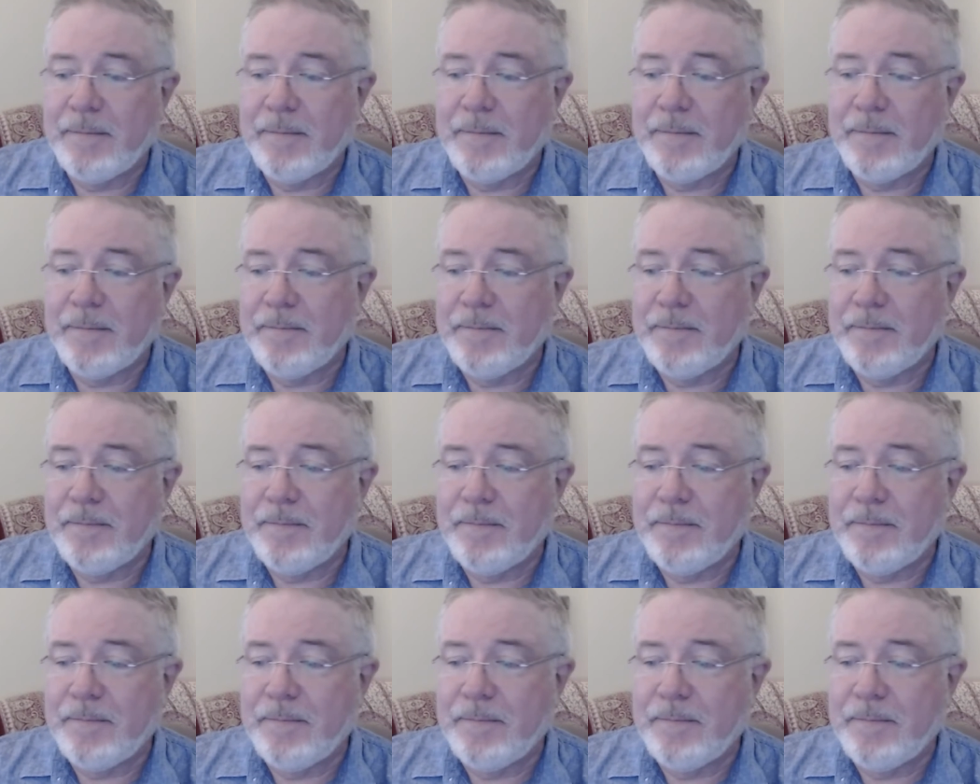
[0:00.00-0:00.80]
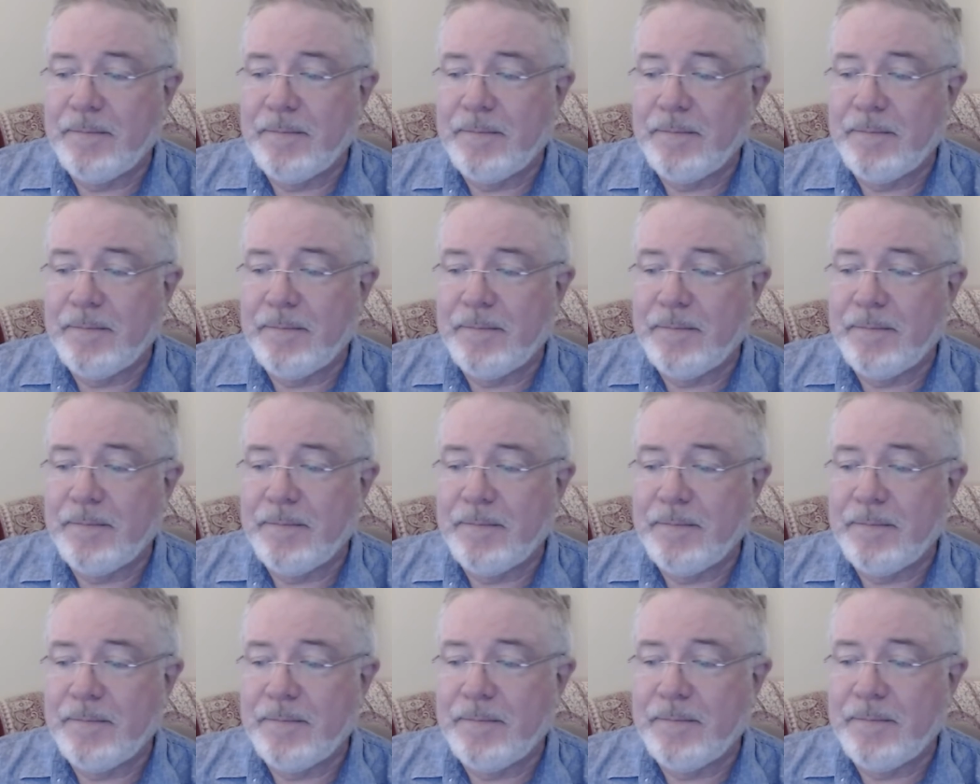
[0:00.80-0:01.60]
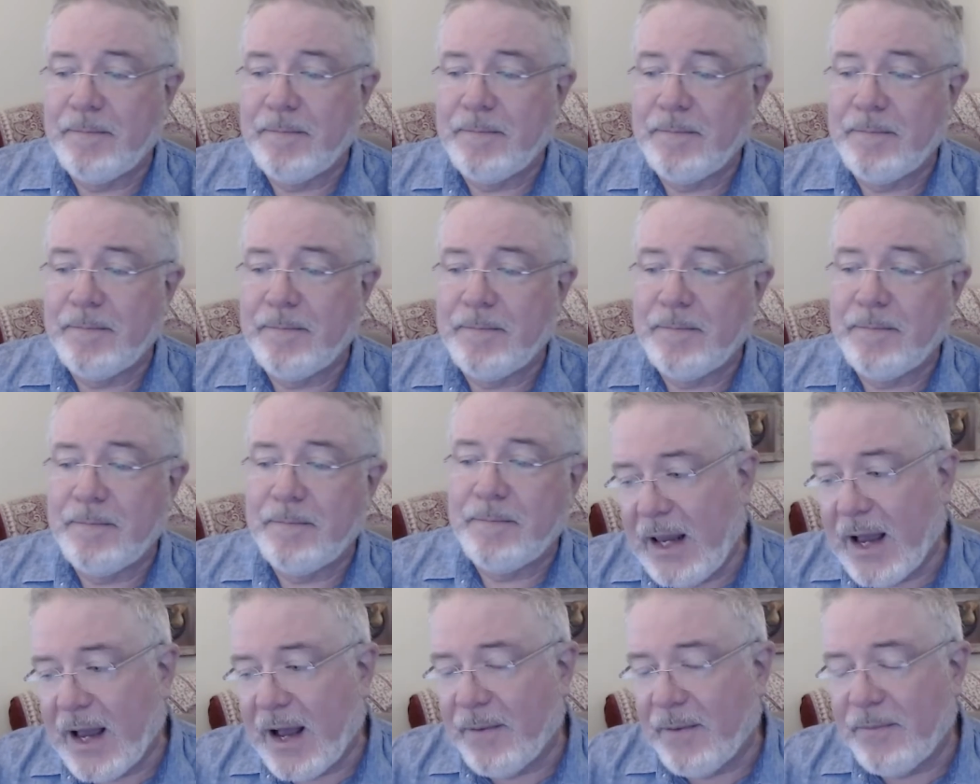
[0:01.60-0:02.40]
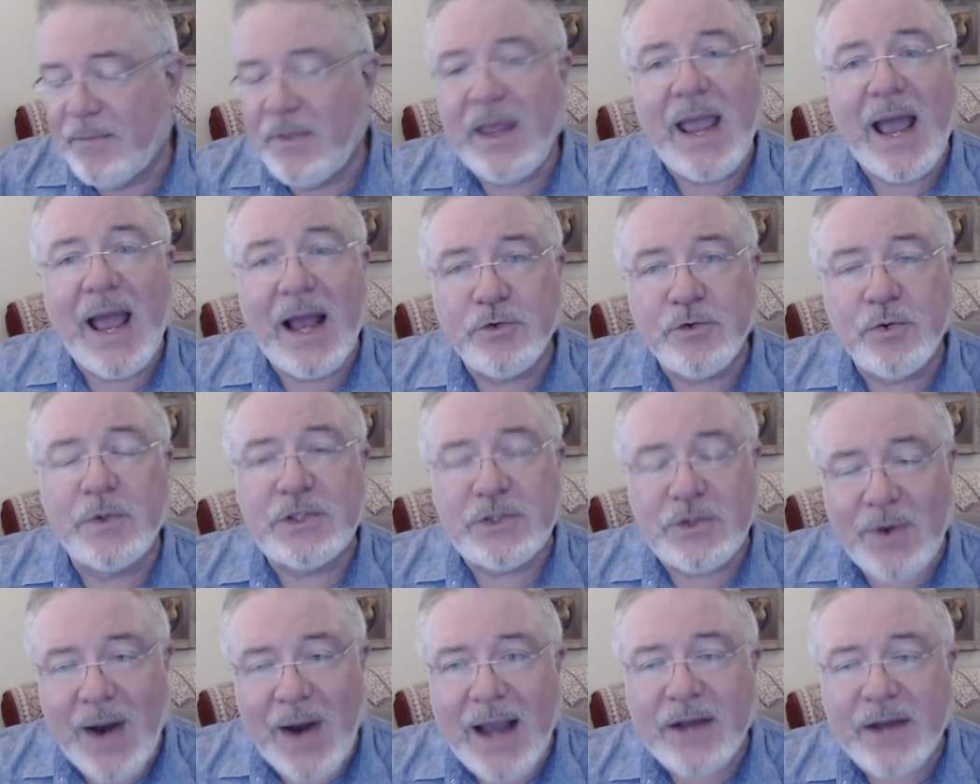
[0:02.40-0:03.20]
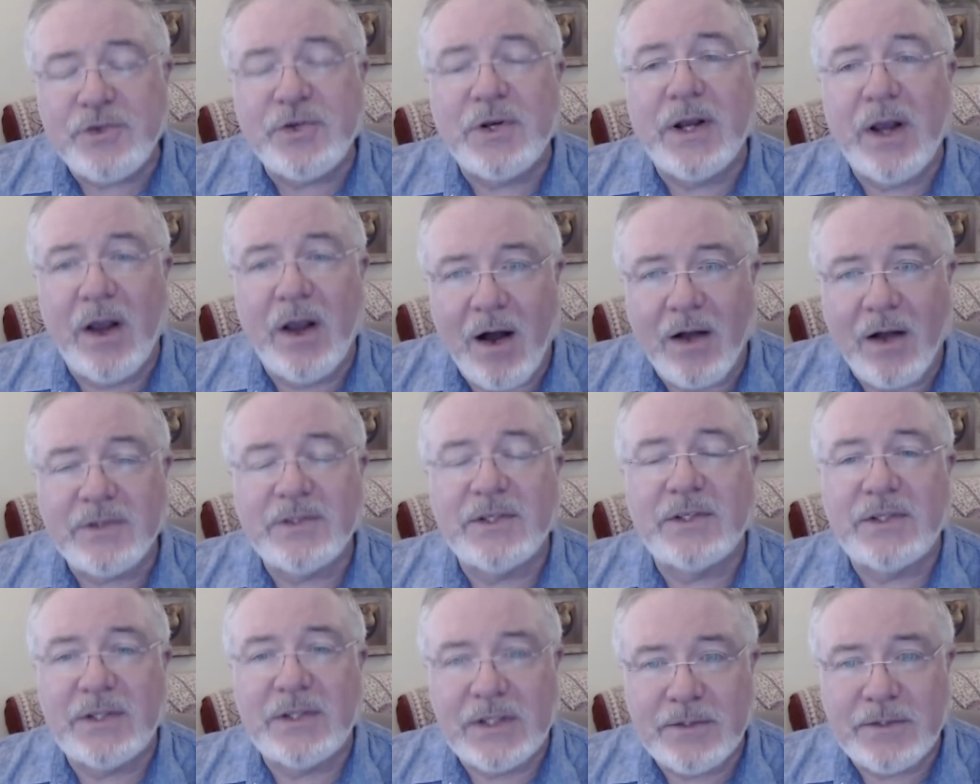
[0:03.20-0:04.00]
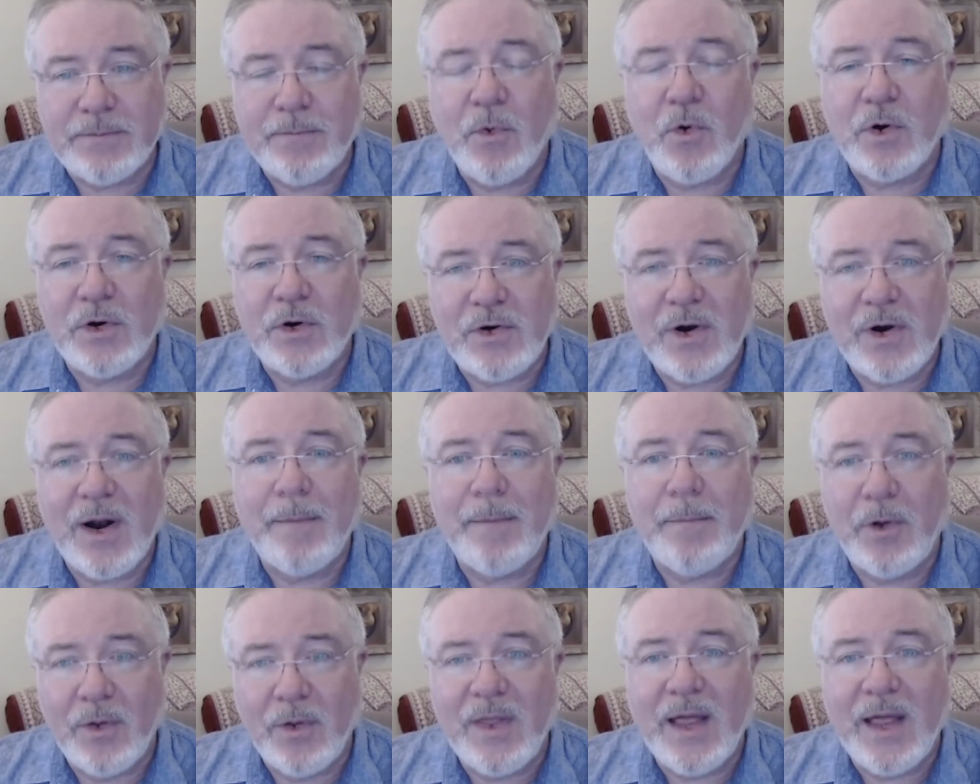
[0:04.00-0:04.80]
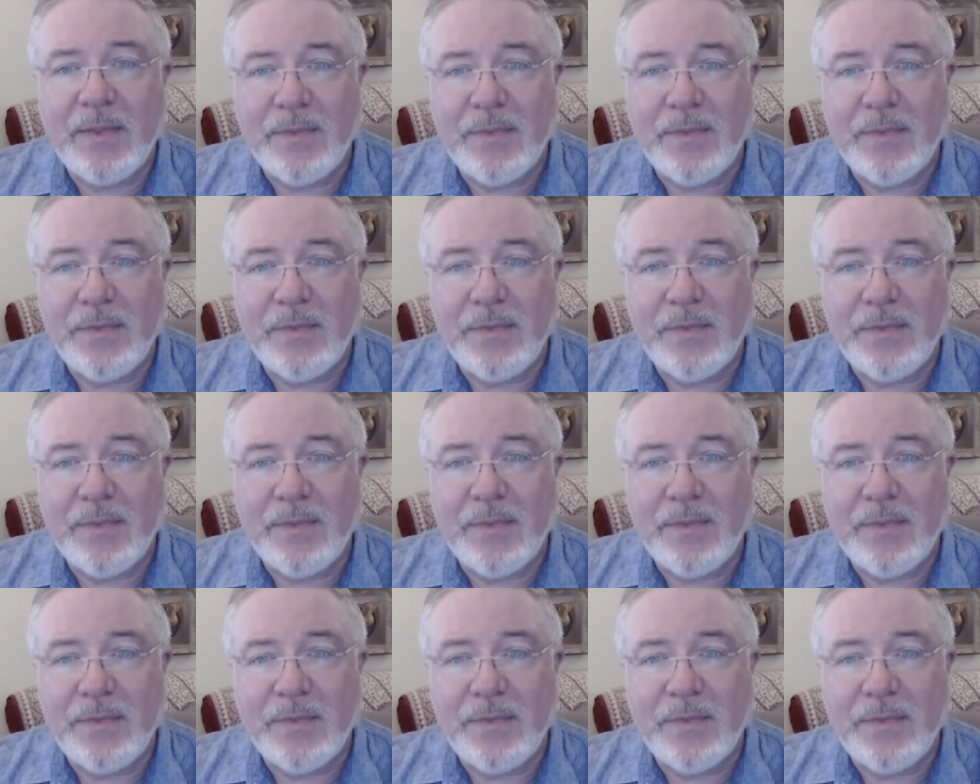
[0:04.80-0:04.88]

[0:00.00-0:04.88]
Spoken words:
And the actual distraction causes us more trouble